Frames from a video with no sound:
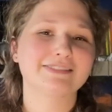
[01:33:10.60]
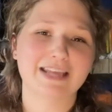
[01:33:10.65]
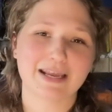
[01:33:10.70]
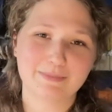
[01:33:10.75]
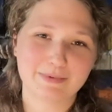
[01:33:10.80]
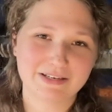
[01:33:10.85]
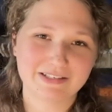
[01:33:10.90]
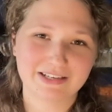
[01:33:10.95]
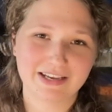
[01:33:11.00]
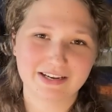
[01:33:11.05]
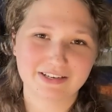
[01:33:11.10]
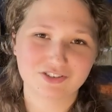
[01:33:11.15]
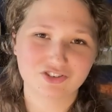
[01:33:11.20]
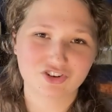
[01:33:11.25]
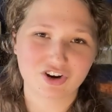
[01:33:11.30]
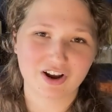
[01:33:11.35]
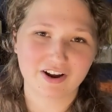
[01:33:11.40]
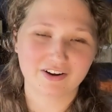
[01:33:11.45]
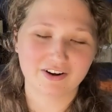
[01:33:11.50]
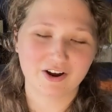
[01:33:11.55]
Damon takes
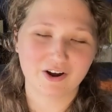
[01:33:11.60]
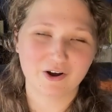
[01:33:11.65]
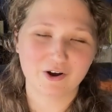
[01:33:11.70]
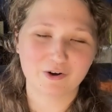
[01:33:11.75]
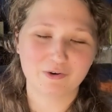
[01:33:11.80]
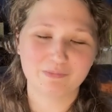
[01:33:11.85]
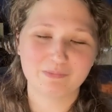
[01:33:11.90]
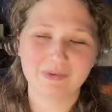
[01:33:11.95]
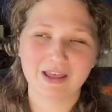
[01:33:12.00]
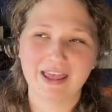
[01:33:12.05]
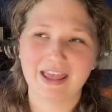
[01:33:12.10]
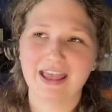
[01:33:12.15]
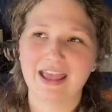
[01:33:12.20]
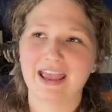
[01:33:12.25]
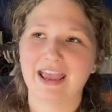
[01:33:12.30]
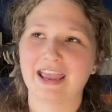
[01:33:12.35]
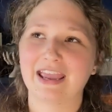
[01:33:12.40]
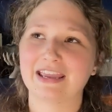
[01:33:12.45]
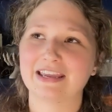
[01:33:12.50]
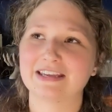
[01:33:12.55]
John home
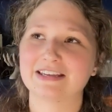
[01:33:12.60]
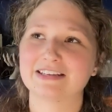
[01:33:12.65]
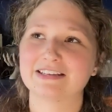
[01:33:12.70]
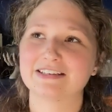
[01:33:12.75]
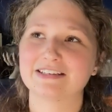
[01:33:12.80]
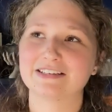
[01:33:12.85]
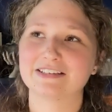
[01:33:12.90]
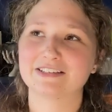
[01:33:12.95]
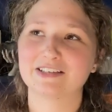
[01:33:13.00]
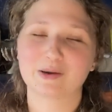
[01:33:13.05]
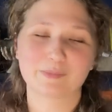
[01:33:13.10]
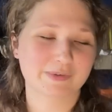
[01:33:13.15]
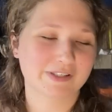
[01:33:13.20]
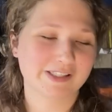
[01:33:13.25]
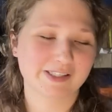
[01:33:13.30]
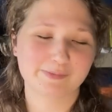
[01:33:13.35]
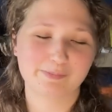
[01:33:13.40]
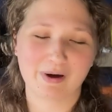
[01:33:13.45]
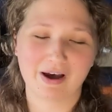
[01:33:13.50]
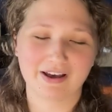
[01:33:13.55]
and dumps
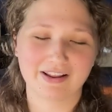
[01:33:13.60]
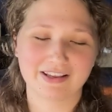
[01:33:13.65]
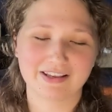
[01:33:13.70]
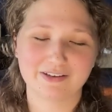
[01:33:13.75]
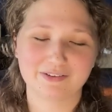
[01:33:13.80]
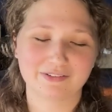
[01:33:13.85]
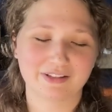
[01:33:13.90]
his body.